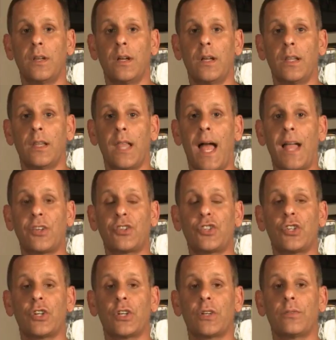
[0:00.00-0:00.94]

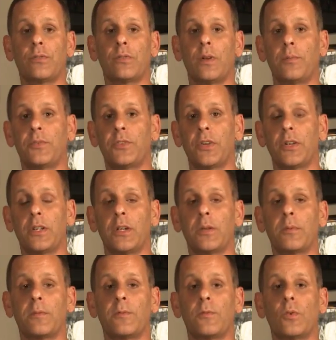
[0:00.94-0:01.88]
year
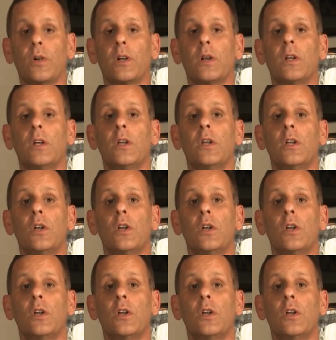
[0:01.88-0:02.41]
before,